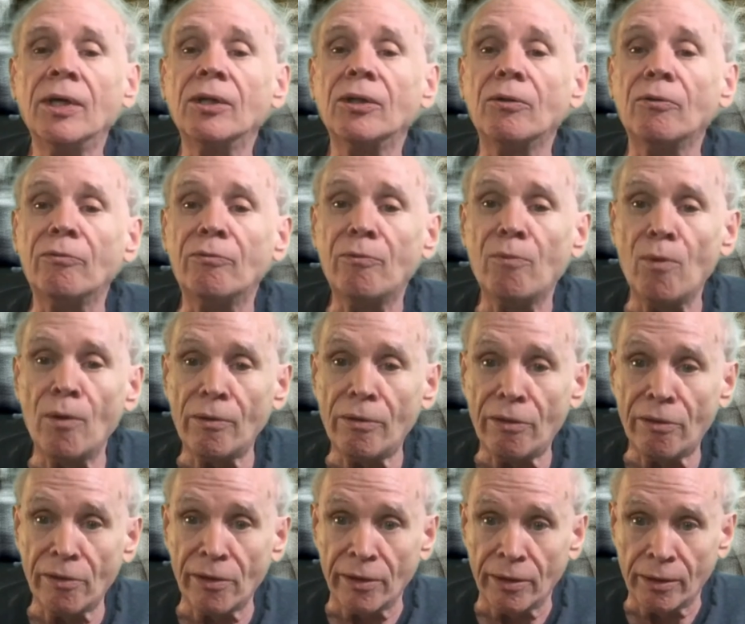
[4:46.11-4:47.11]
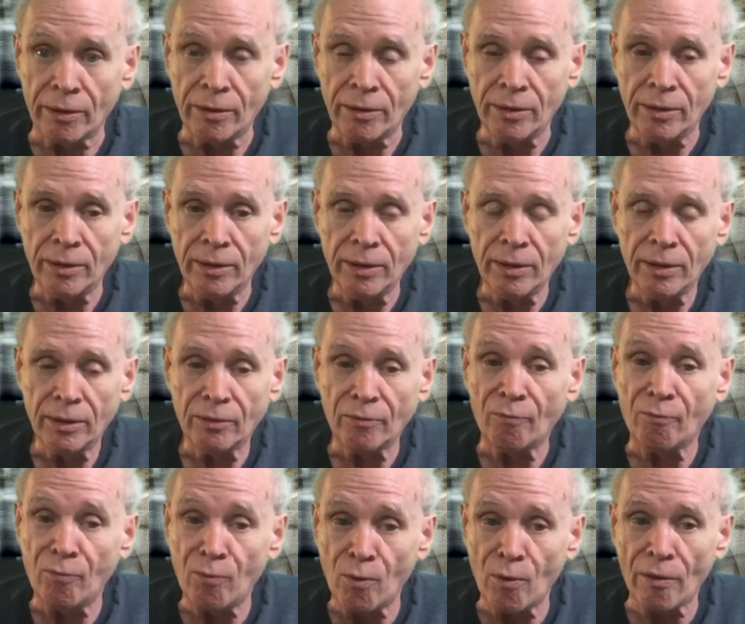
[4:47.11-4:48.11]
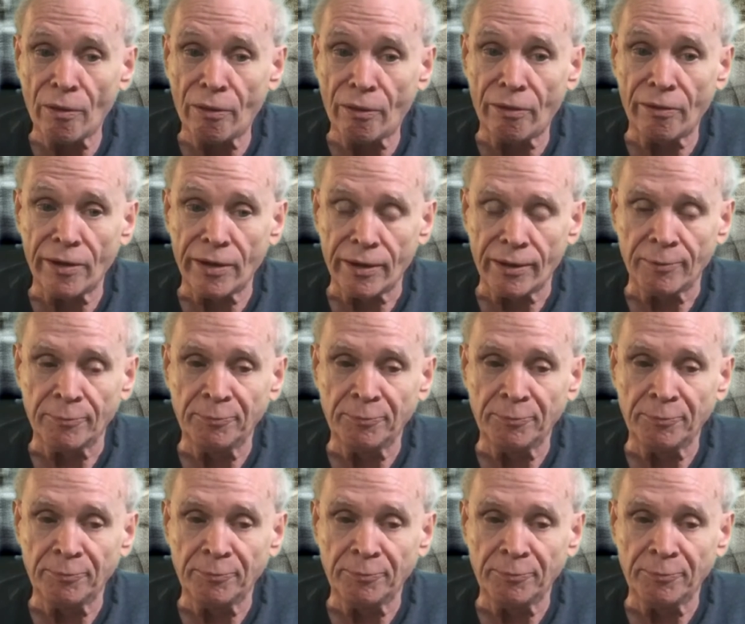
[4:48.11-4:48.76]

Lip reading: The fourth thing